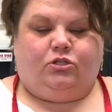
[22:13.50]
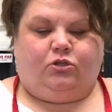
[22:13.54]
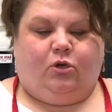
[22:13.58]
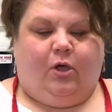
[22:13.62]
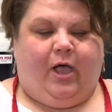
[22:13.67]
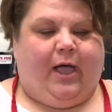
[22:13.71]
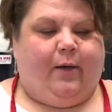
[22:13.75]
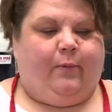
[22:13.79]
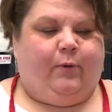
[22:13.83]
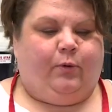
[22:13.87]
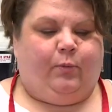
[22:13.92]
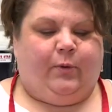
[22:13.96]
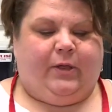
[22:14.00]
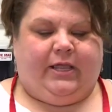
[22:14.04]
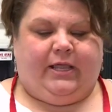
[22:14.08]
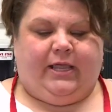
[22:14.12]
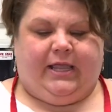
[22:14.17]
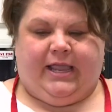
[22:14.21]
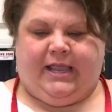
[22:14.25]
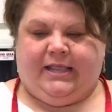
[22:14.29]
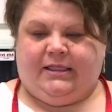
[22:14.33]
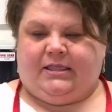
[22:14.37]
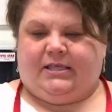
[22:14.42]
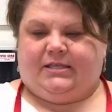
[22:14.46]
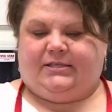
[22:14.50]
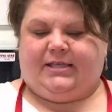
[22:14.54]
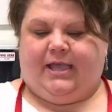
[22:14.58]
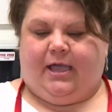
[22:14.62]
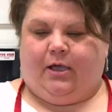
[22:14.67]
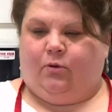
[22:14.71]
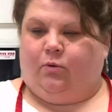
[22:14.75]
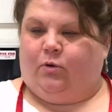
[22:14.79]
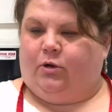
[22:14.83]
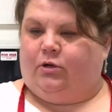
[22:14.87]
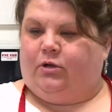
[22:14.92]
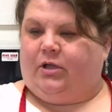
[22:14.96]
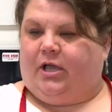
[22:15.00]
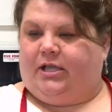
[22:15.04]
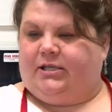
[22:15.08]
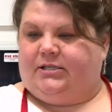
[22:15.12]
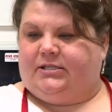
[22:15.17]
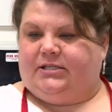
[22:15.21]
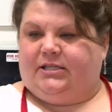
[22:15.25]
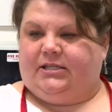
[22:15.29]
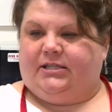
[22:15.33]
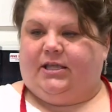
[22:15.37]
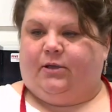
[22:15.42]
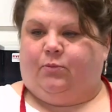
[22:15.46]
So how would we eat this? I
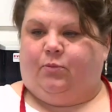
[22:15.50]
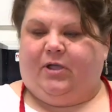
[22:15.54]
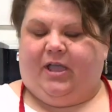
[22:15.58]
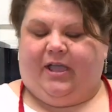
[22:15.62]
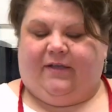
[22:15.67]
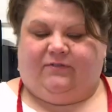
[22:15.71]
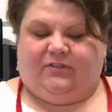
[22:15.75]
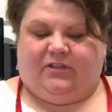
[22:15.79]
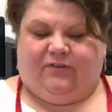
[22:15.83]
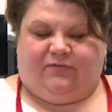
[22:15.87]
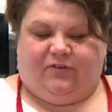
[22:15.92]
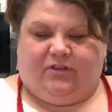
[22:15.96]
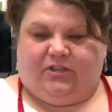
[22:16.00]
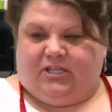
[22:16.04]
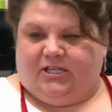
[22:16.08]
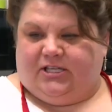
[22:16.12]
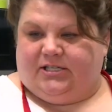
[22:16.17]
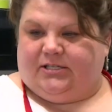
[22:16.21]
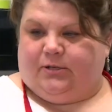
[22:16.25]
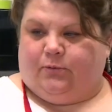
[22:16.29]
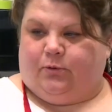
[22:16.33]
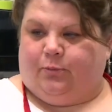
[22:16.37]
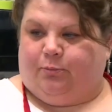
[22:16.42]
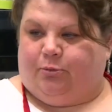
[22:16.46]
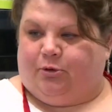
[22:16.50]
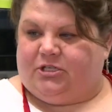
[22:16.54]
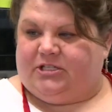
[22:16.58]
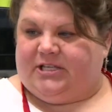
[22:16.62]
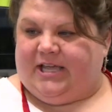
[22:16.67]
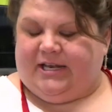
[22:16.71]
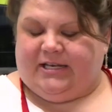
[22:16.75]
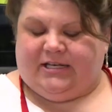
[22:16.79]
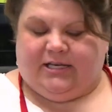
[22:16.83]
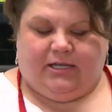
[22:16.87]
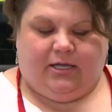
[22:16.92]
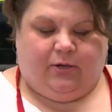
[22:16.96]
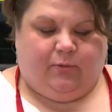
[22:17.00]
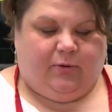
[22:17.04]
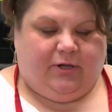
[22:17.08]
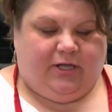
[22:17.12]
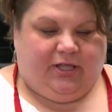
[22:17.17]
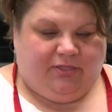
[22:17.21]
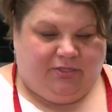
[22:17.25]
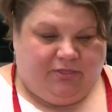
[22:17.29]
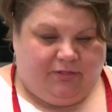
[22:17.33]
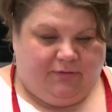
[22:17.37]
see that we have different things that we're presenting it with.